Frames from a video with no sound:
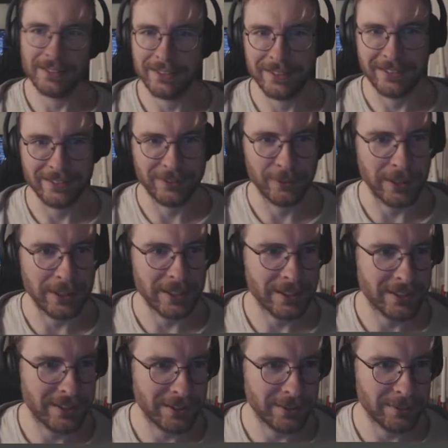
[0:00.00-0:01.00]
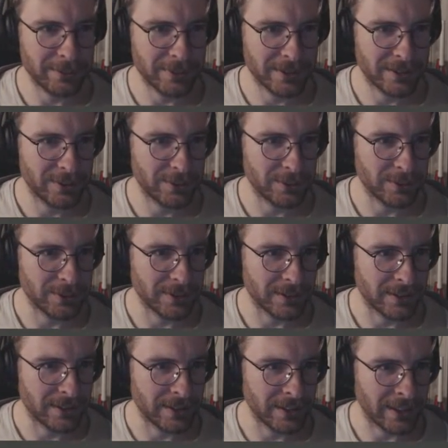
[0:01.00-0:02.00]
And welcome to
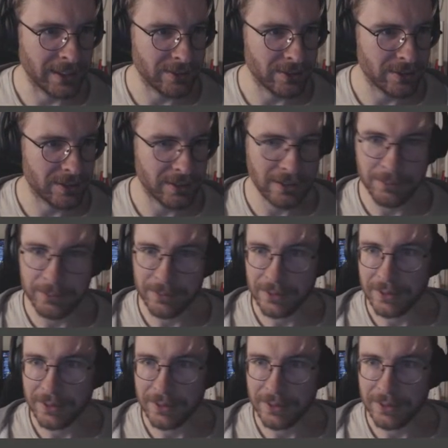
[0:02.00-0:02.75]
the live stream.